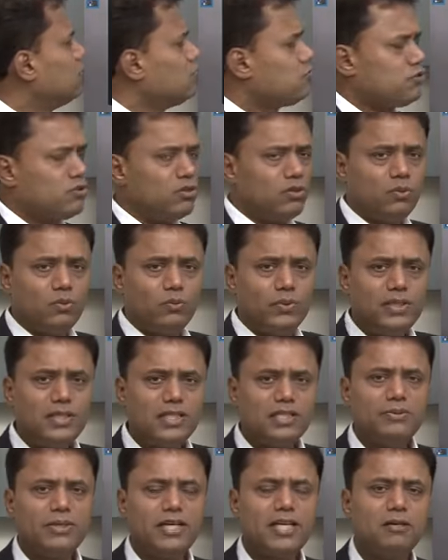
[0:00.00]
So with
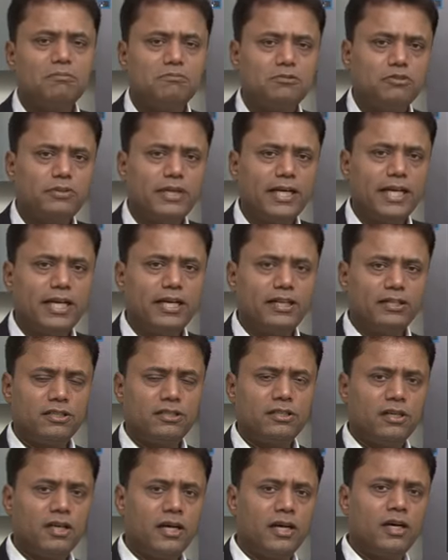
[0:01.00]
this we come to an end
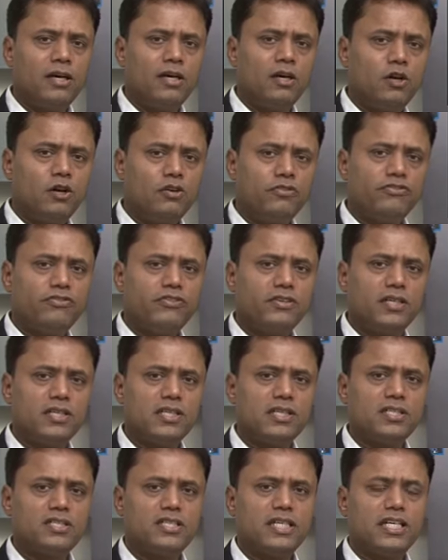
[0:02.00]
of
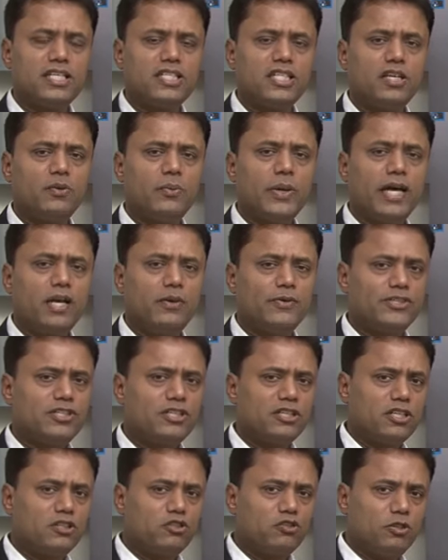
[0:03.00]
the strategic
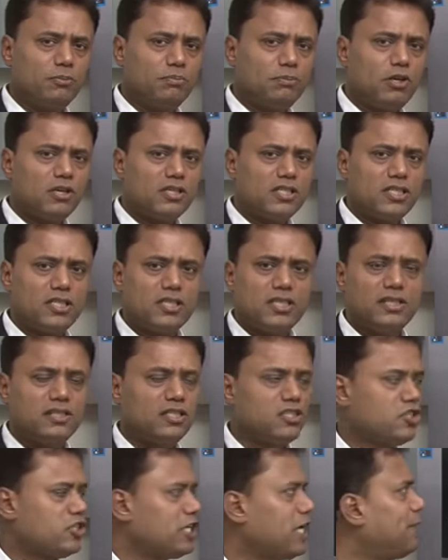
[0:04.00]
evaluation control process. In
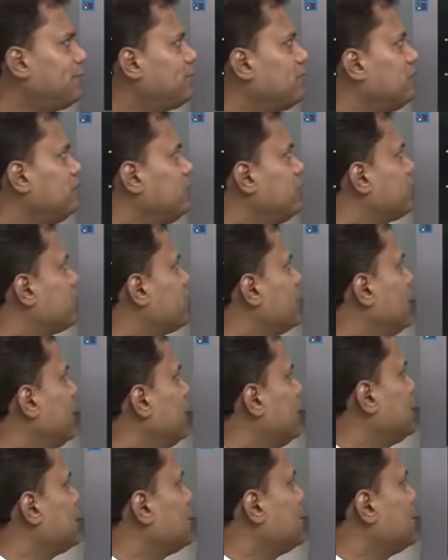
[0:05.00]
this chapter we have clearly